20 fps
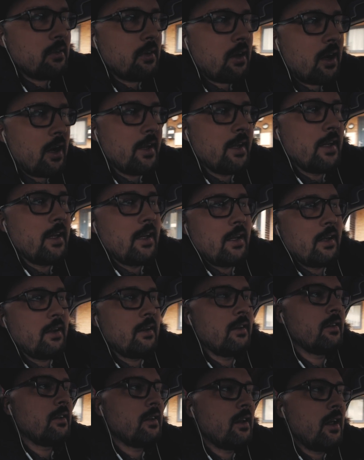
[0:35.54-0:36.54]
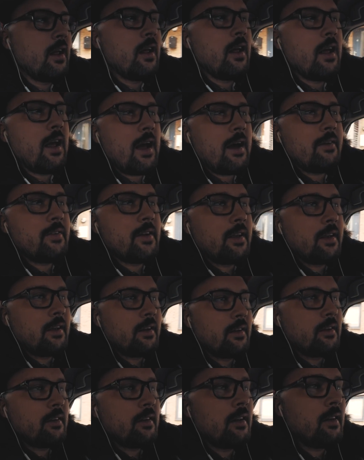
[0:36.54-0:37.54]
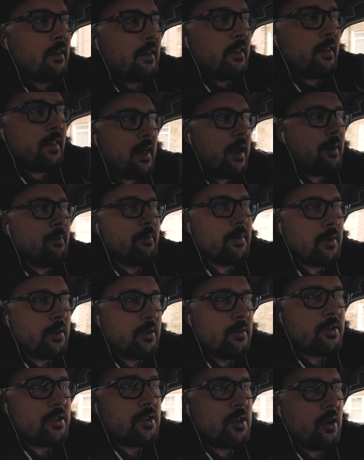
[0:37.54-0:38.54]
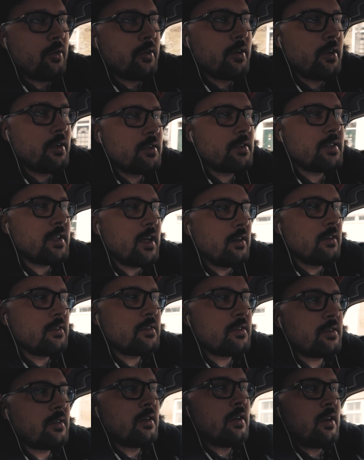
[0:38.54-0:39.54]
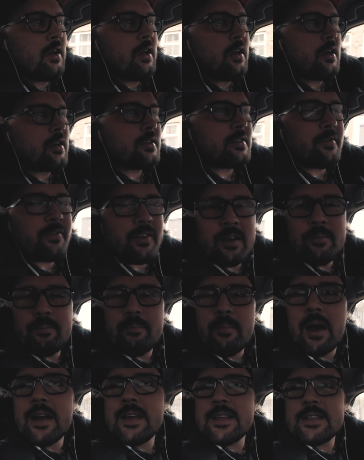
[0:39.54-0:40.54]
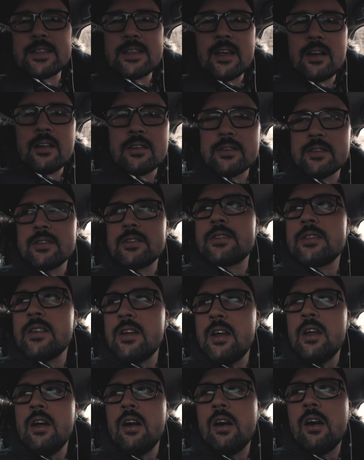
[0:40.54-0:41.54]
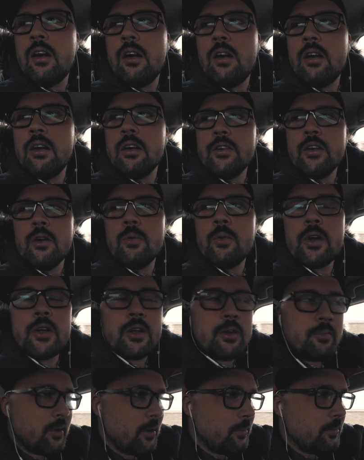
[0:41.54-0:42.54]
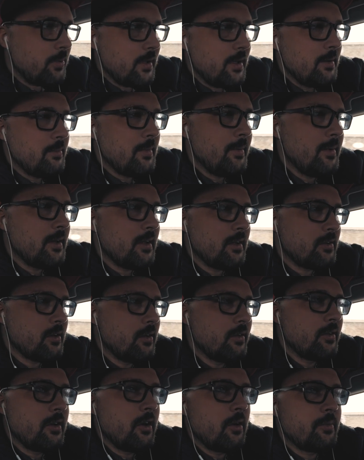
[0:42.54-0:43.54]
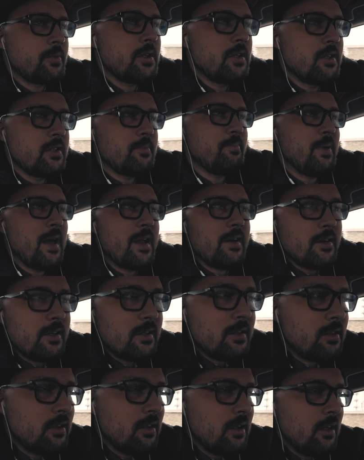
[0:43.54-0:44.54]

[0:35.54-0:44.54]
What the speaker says: i.e. having them use donor cells. Because if like my cells are not working properly, maybe the donor option is better,